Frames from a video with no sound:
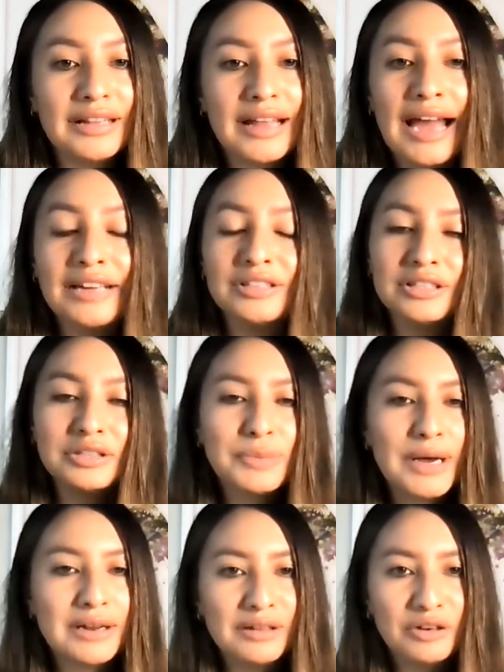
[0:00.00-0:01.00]
I just
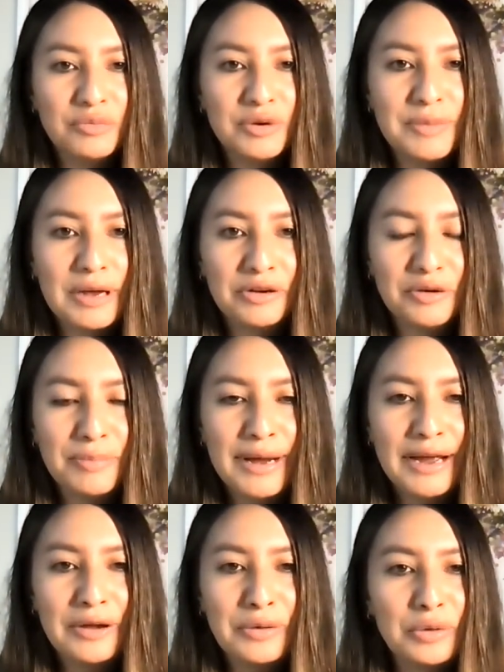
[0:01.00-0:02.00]
read a little bit about your
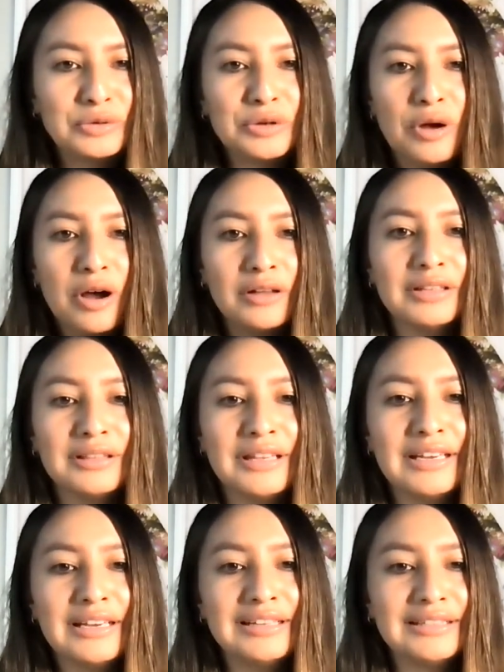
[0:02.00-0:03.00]
bio. Those are all the
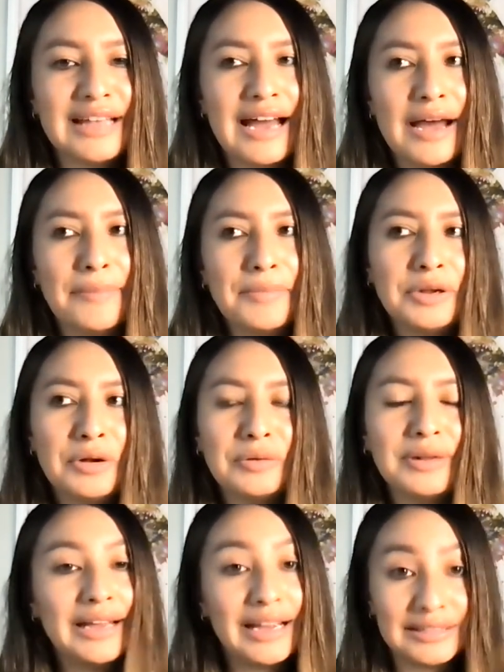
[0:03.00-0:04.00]
things that,
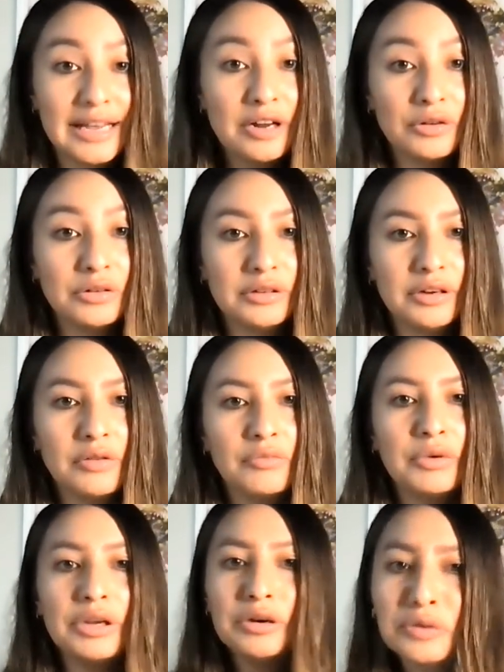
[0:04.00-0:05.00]
like I said earlier,
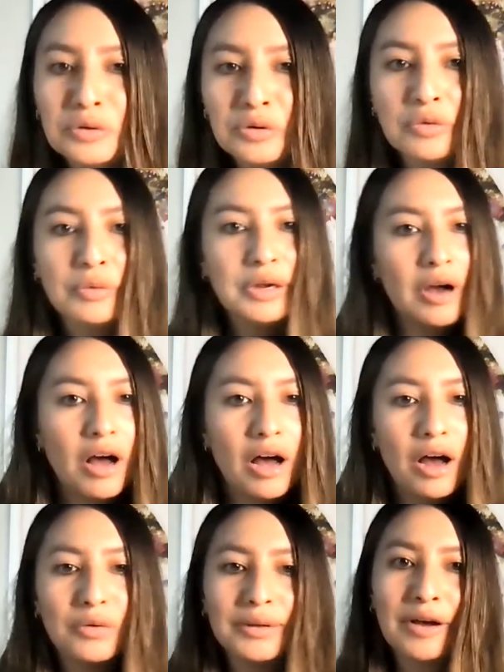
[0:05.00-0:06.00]
we're
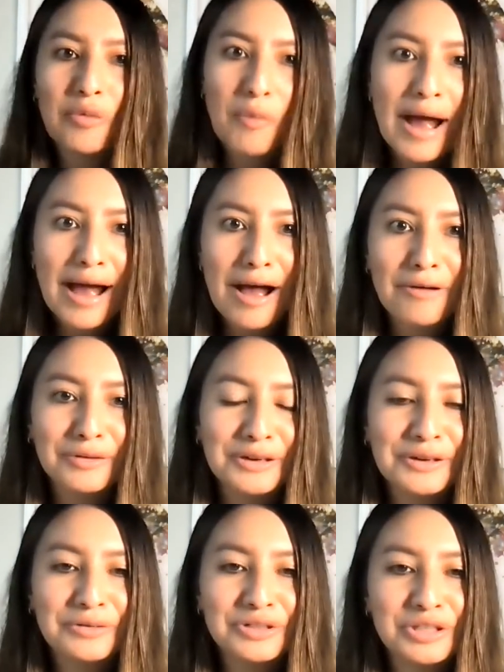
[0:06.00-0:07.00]
like, wow,
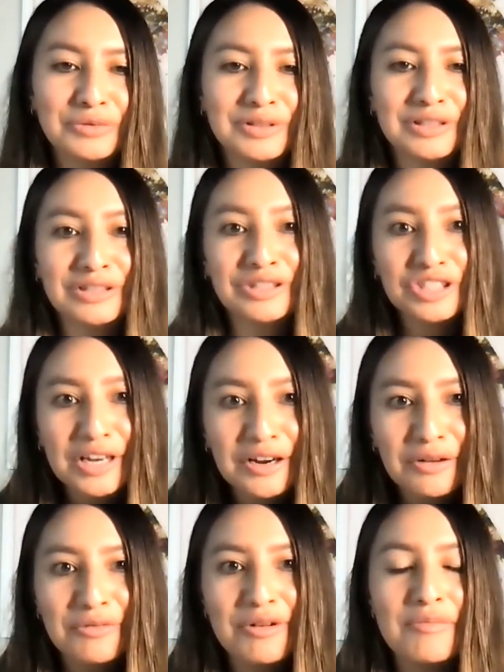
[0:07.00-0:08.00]
she was a
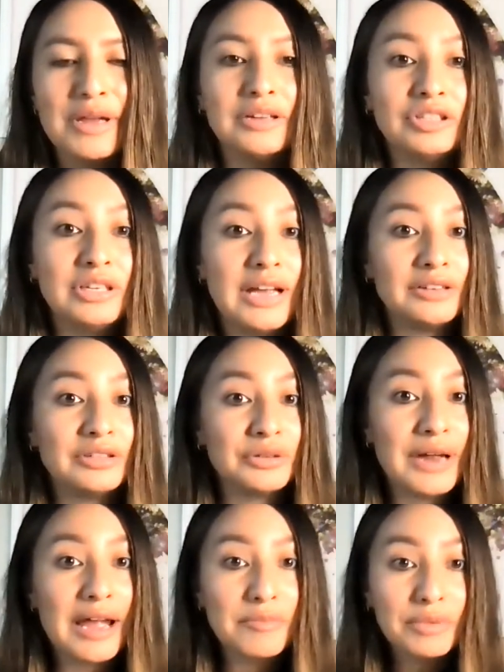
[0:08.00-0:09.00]
chairwoman. She has
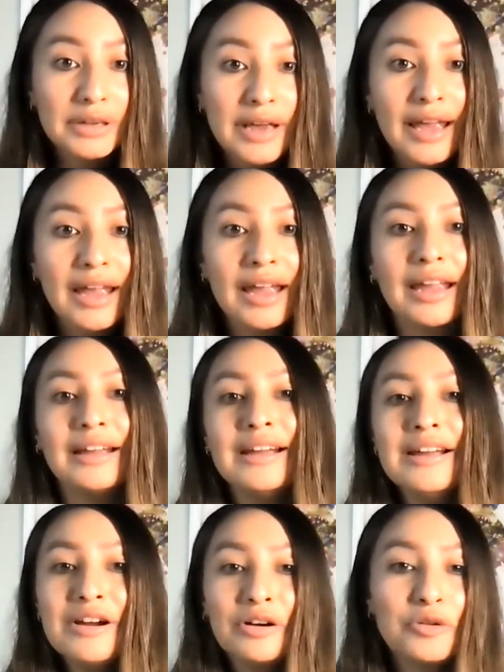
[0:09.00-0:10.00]
her MBA,
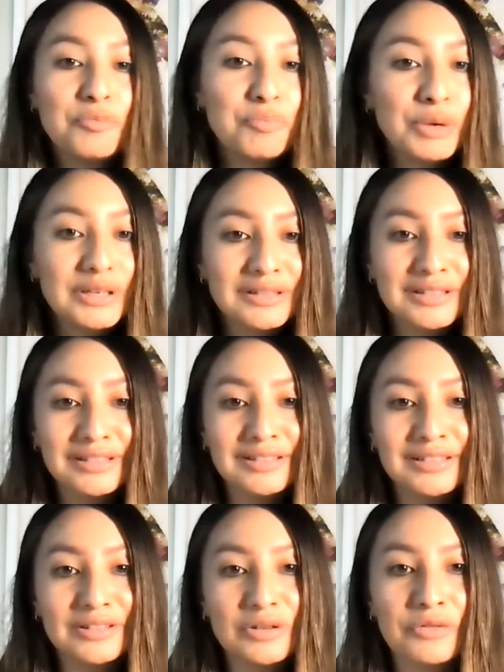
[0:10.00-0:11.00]
her business
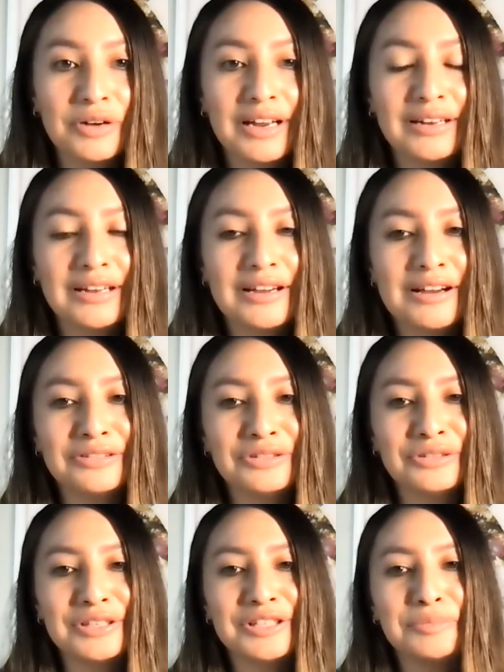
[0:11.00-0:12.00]
is in over 80
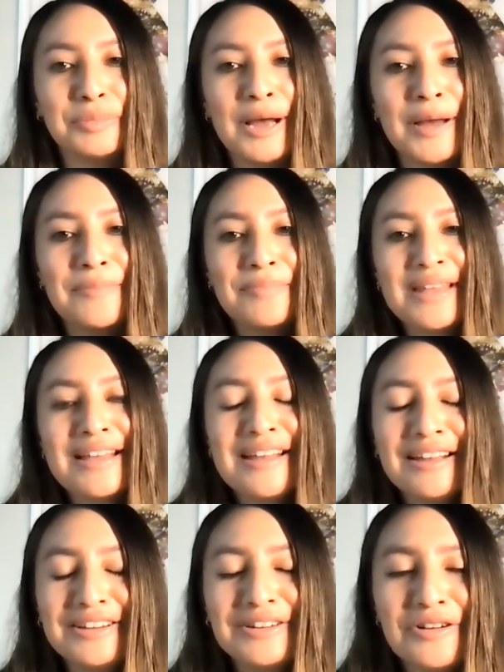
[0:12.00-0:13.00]
countries, but,
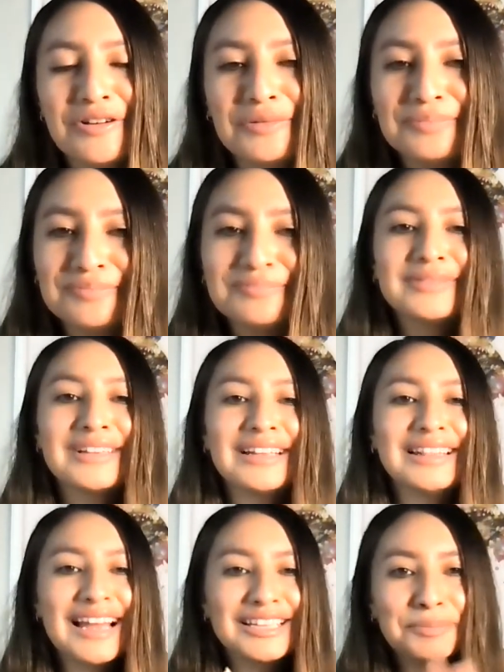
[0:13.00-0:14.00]

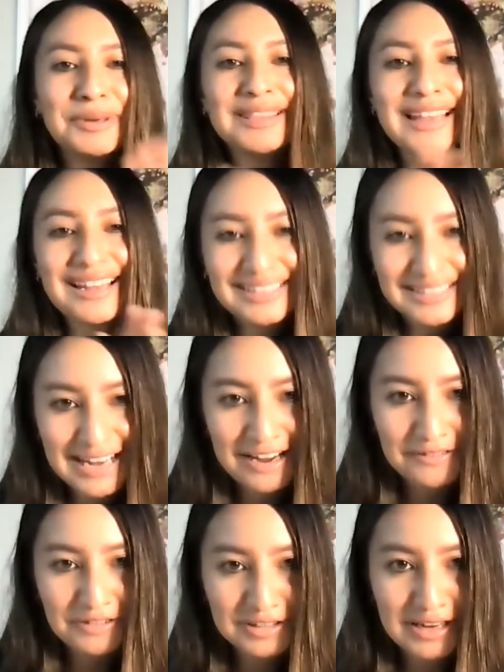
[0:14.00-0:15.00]
let's put that
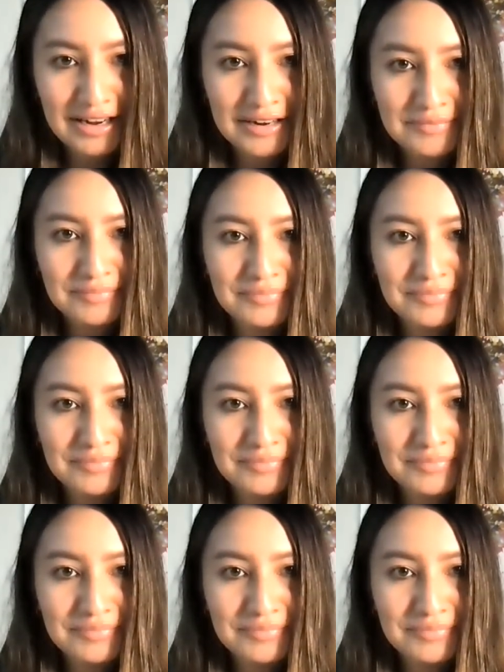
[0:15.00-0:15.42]
aside for a second.